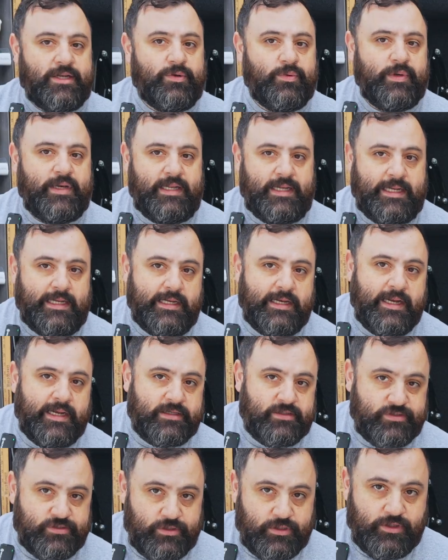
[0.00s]
do we need an
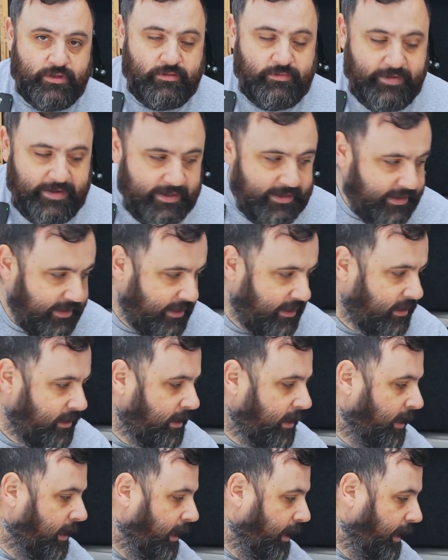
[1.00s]
external fan kit
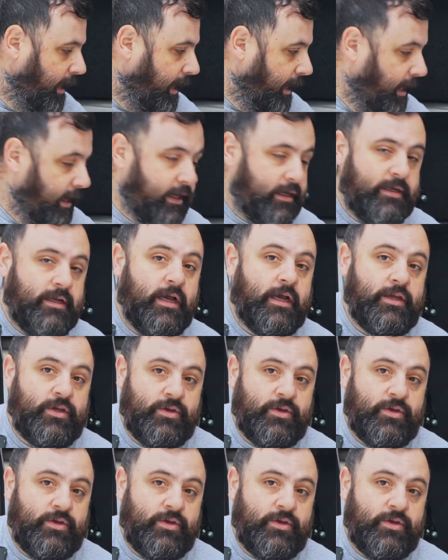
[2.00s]
on a